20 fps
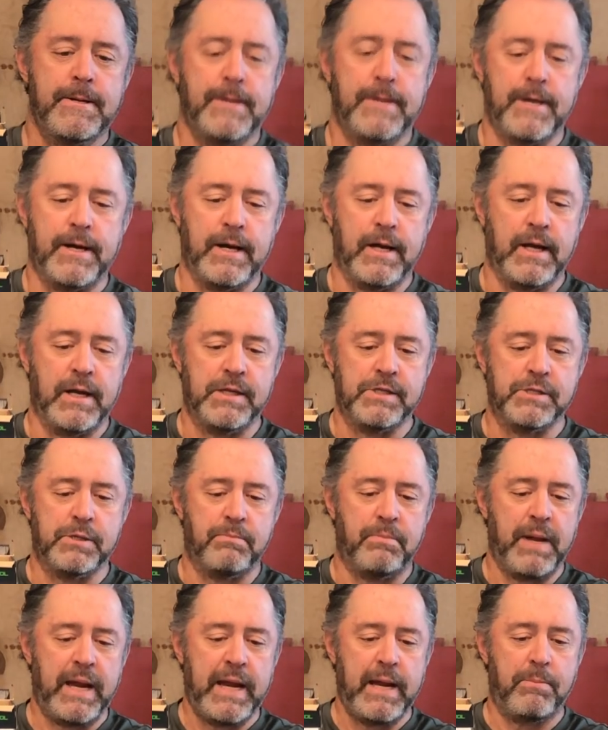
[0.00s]
It's a
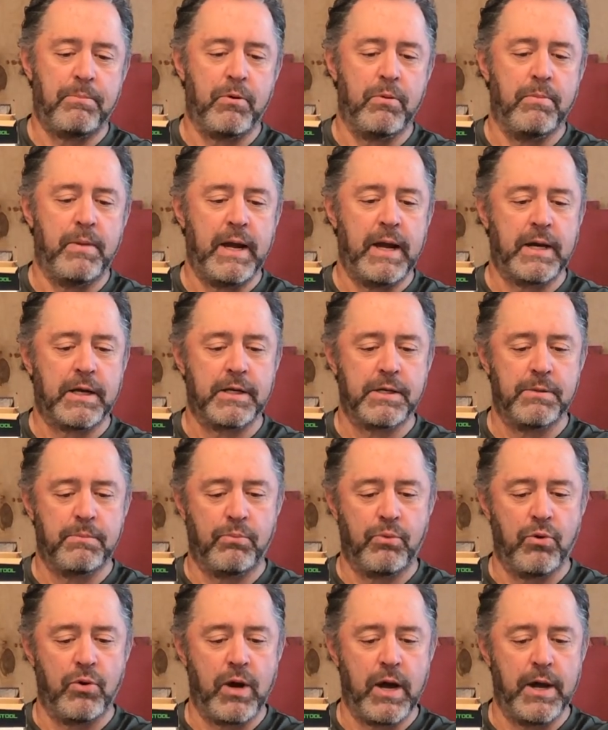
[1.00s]
paper-backed
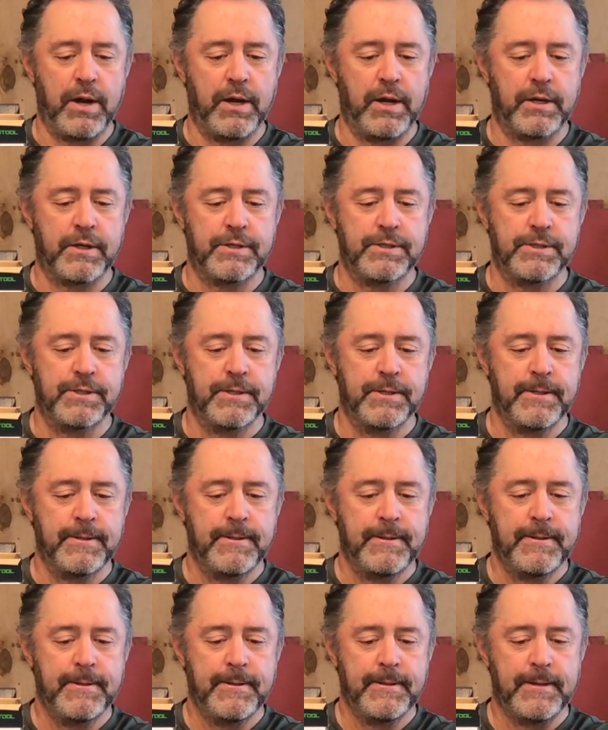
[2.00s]
product.
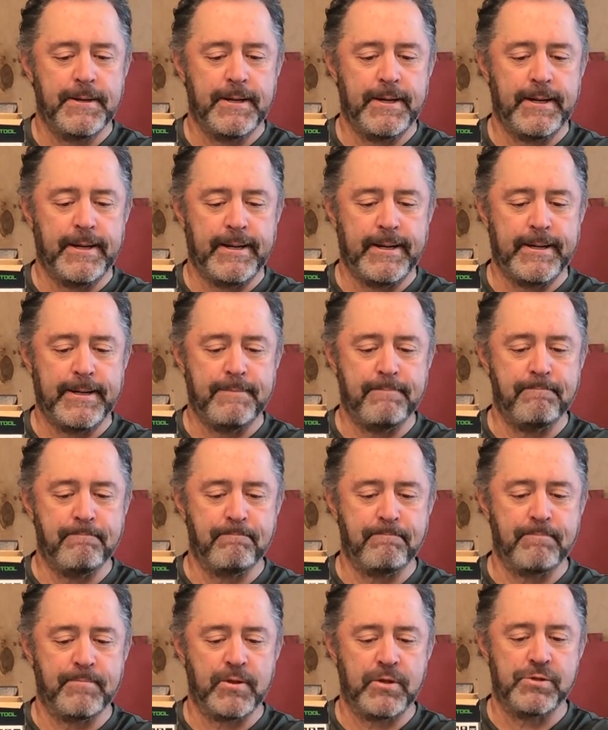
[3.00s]
So
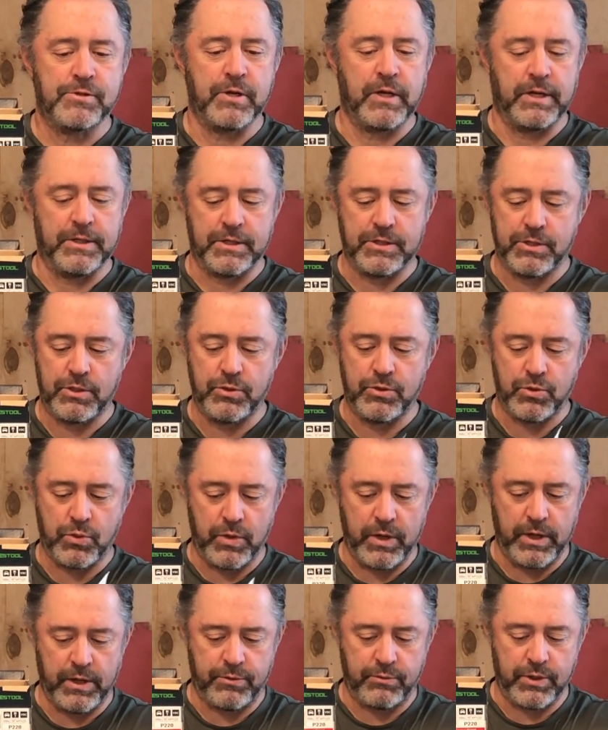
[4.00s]
I got the
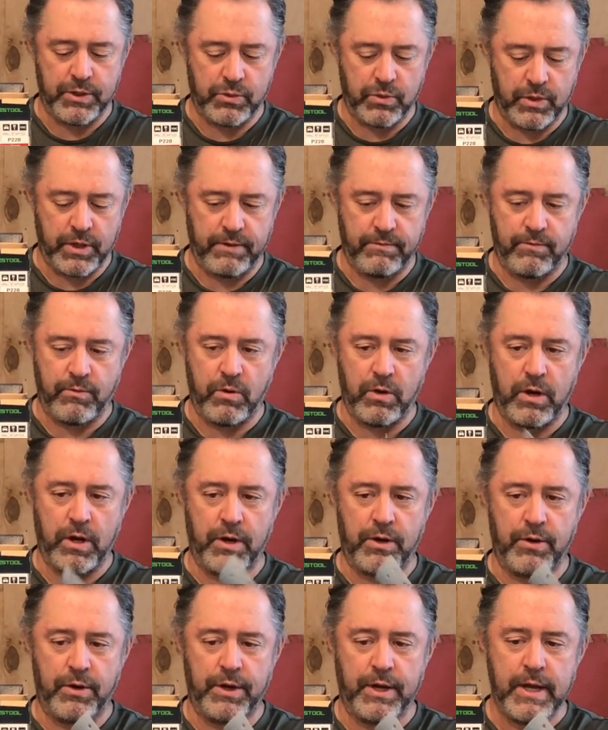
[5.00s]
220, 320,
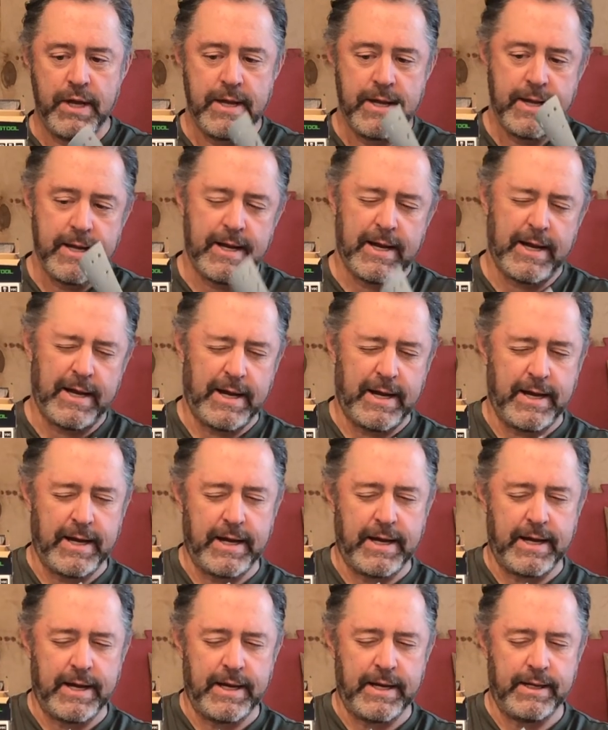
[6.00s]
400.
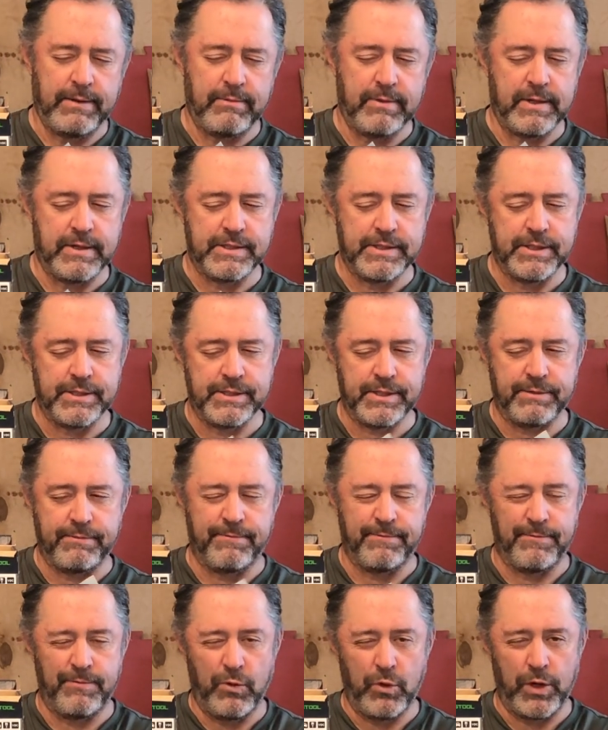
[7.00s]
I want to say it's like
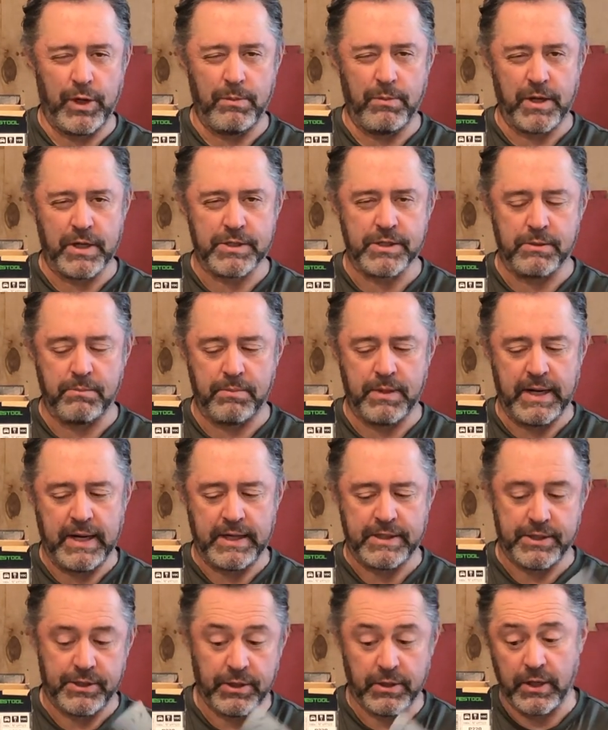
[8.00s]
40 bucks a
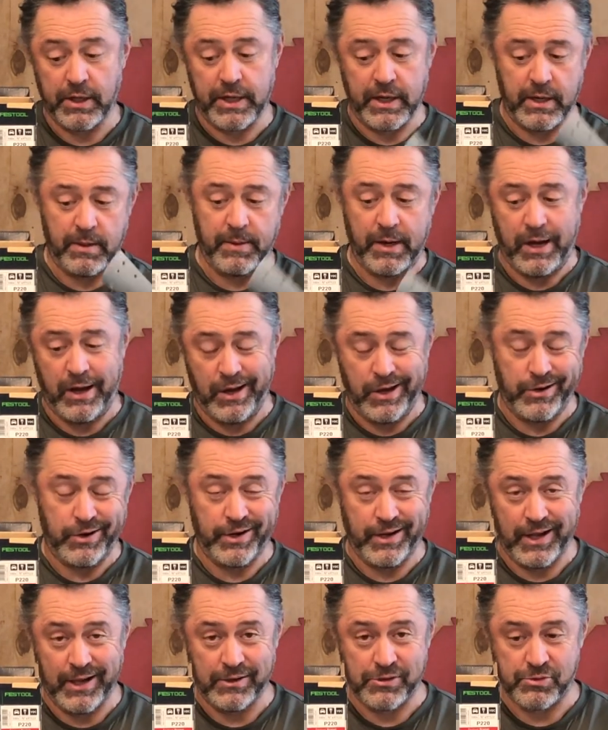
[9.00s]
box. So you're looking at about
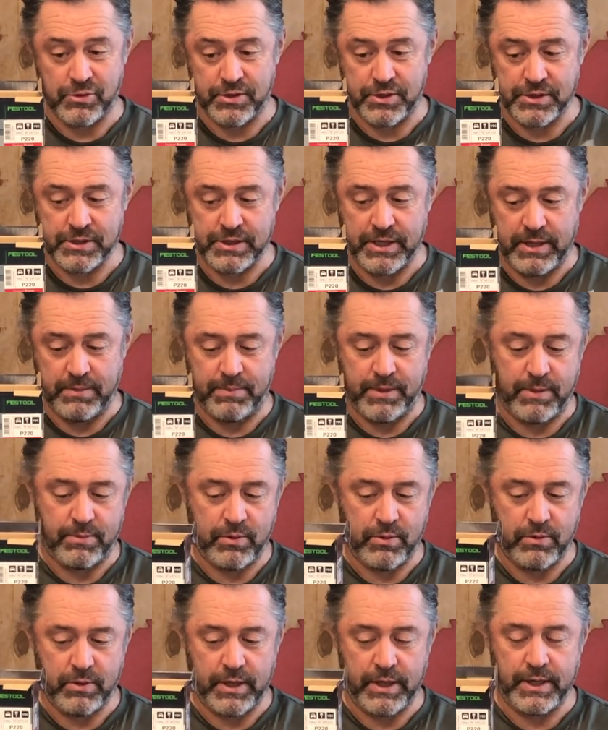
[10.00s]
$100 worth of
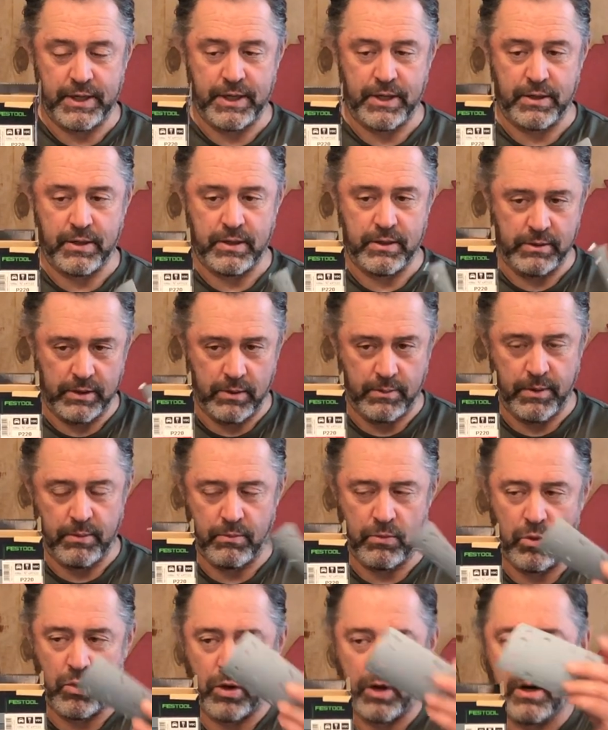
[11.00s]
sandpaper right here, a little bit
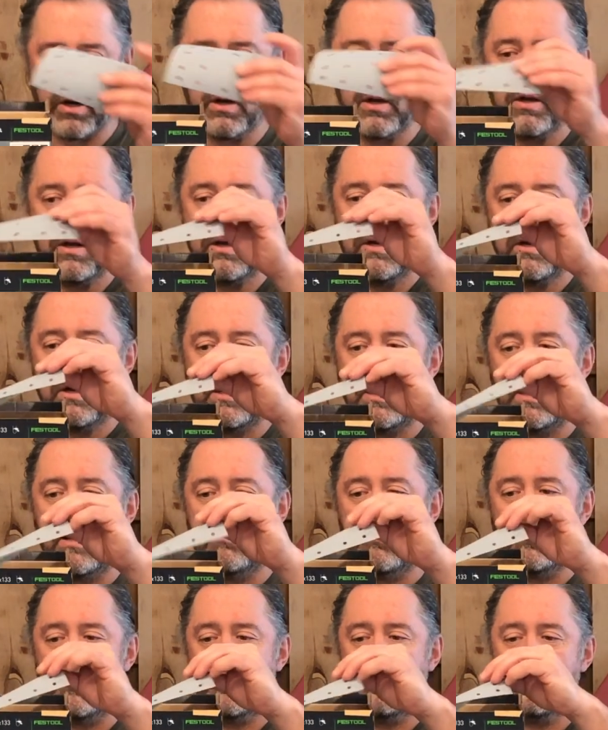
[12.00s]
more, I
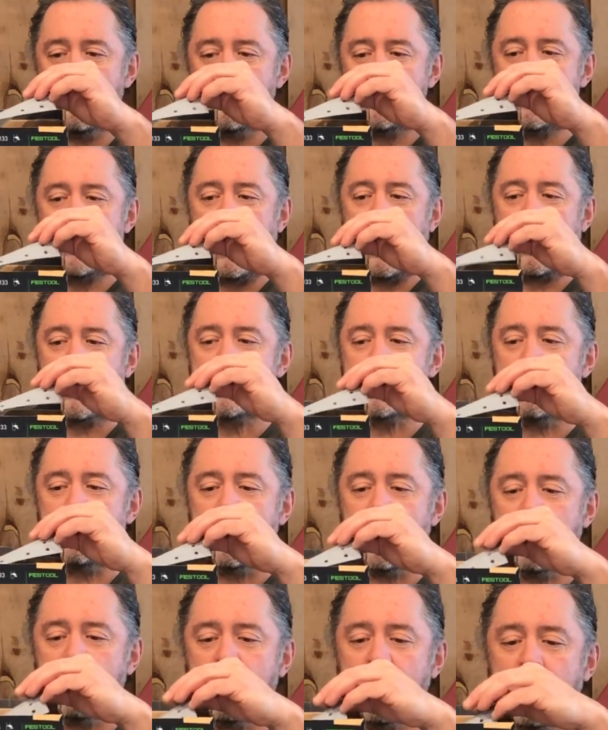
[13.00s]
believe, with tax and
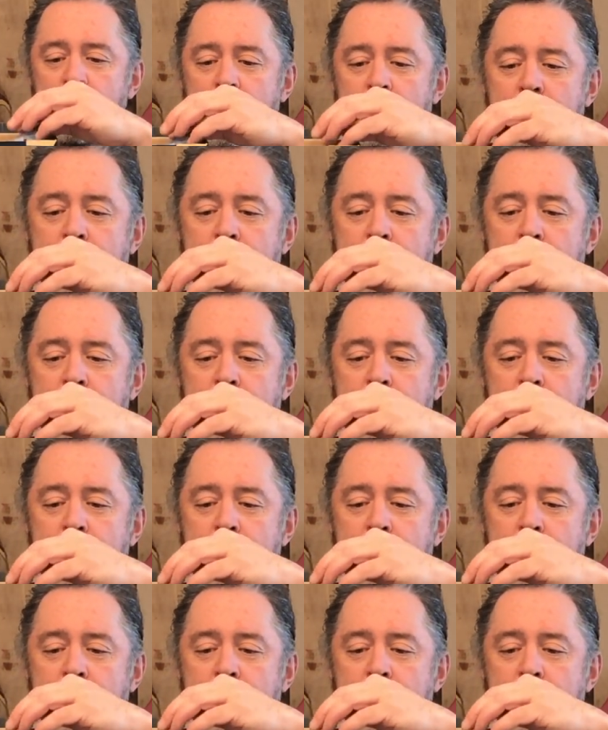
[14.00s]
whatever.